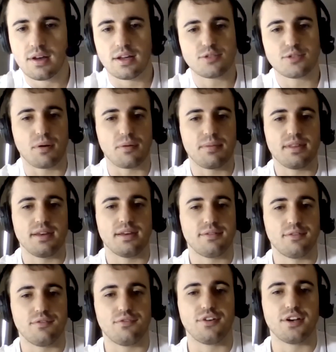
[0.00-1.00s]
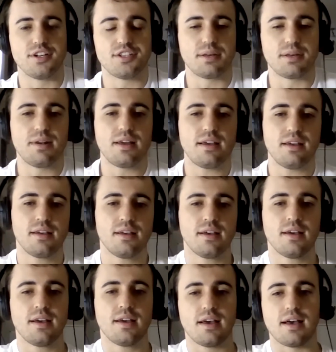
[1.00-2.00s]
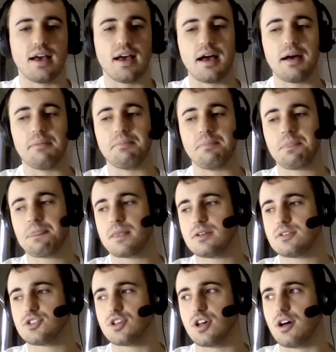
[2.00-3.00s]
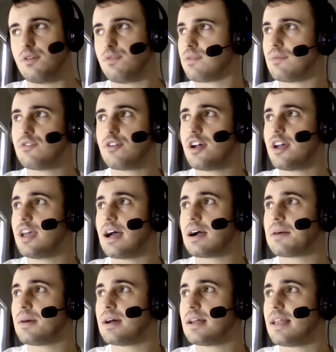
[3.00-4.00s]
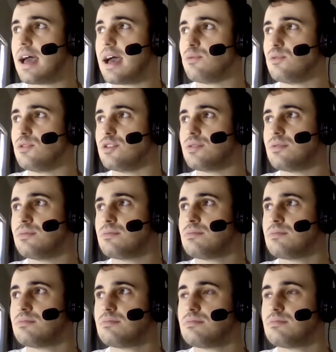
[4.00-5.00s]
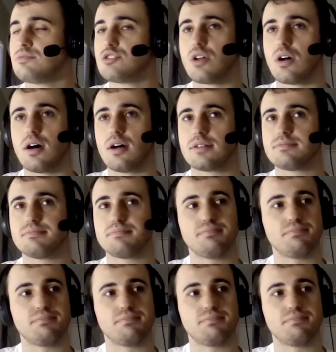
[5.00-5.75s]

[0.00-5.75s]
it's probably very similar. So from very young, my dad would start